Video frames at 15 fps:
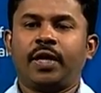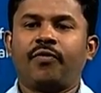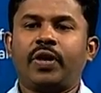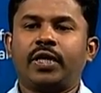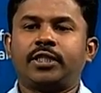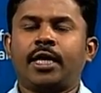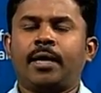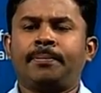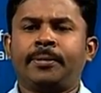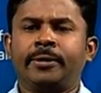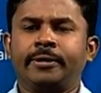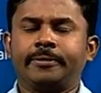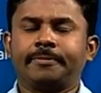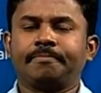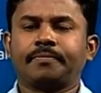For
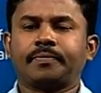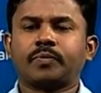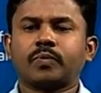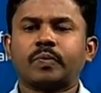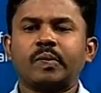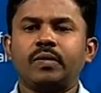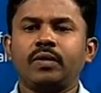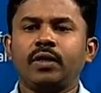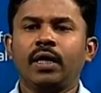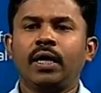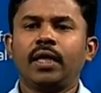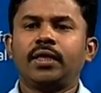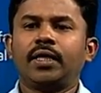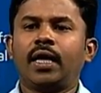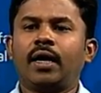example,
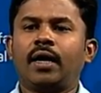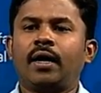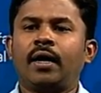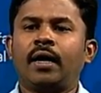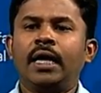the